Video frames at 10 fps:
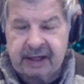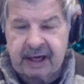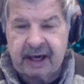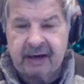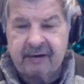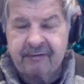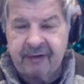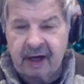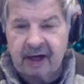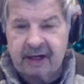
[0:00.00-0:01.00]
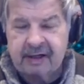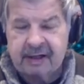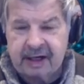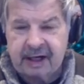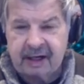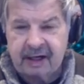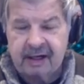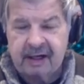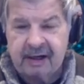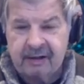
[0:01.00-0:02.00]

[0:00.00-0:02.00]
can find data